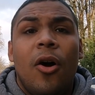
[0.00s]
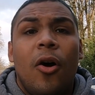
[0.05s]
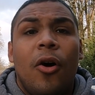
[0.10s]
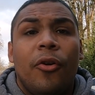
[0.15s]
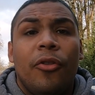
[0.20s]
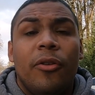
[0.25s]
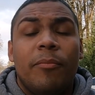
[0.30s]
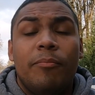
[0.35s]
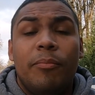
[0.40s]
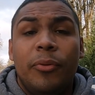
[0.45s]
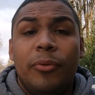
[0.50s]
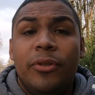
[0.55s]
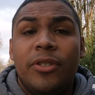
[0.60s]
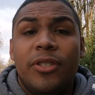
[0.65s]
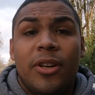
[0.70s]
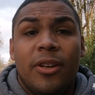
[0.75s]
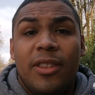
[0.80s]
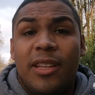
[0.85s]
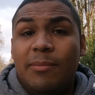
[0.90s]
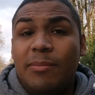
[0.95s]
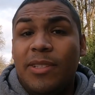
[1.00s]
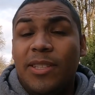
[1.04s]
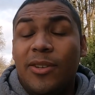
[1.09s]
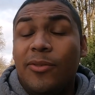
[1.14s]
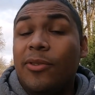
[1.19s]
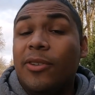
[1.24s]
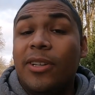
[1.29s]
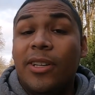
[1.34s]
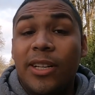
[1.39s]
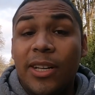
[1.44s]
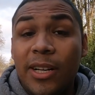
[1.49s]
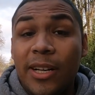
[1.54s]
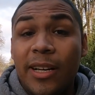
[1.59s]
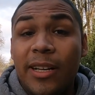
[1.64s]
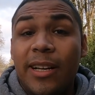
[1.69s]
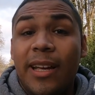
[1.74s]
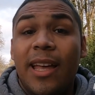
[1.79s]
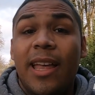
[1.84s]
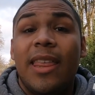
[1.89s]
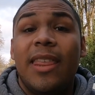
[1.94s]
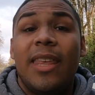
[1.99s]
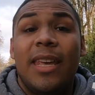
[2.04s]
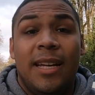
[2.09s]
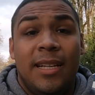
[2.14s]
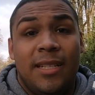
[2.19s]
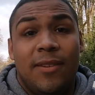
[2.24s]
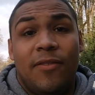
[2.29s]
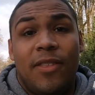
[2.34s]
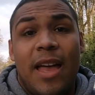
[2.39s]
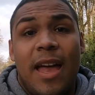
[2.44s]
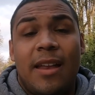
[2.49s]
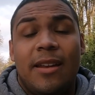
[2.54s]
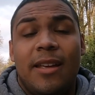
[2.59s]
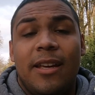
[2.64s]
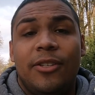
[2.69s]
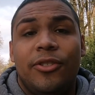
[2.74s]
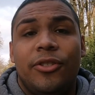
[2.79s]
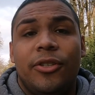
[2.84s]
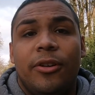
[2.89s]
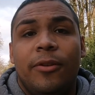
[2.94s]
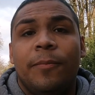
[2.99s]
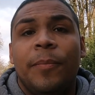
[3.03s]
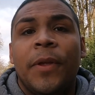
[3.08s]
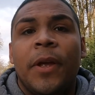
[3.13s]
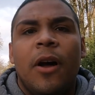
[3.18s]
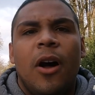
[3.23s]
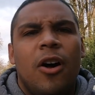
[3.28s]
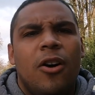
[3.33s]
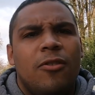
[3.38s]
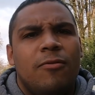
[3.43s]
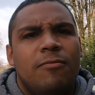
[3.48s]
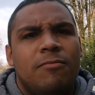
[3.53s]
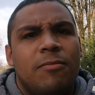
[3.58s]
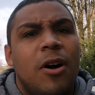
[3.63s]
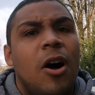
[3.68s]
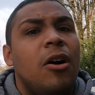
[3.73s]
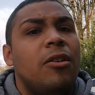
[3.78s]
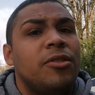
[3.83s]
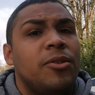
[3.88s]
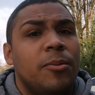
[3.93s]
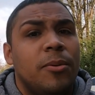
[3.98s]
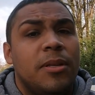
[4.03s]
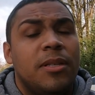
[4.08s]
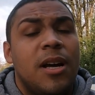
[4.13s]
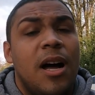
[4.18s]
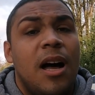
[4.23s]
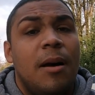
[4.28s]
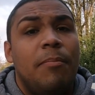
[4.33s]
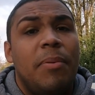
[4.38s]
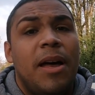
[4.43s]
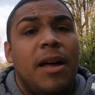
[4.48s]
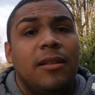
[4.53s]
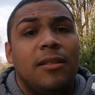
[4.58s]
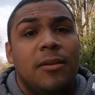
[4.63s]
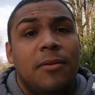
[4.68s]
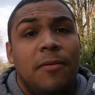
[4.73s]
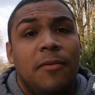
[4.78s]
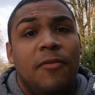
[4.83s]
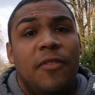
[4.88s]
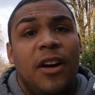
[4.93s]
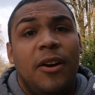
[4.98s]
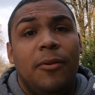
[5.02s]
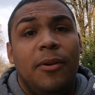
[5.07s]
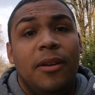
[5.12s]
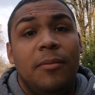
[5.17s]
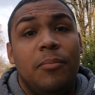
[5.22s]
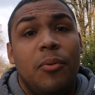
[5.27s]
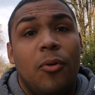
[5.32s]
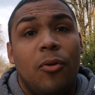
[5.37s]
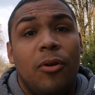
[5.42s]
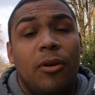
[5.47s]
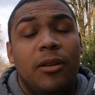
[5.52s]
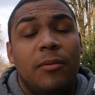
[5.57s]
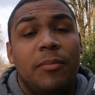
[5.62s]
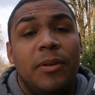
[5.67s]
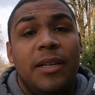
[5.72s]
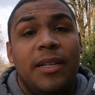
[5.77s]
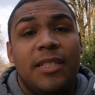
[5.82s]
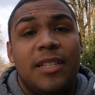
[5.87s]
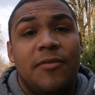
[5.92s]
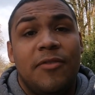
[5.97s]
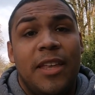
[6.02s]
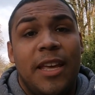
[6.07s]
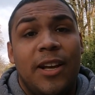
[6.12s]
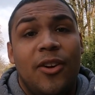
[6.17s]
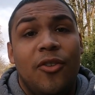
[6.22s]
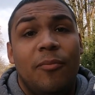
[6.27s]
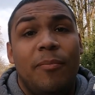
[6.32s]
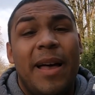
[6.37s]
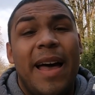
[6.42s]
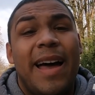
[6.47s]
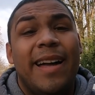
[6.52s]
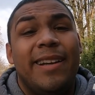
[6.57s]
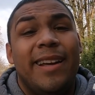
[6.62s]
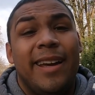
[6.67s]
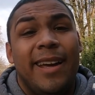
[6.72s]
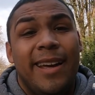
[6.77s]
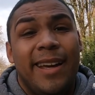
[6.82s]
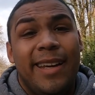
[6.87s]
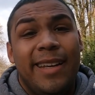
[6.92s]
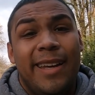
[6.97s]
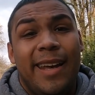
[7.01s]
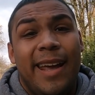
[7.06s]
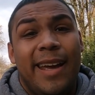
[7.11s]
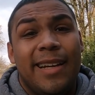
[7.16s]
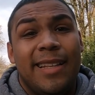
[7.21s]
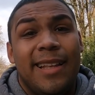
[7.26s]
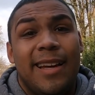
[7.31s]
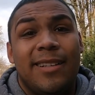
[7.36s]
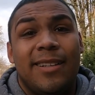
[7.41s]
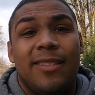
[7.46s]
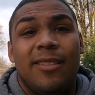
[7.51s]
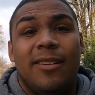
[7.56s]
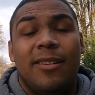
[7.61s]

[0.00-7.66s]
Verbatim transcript: are the boots on them still good, things of that nature. Oh, also the top hats, very important because if they go bad, you get a lot of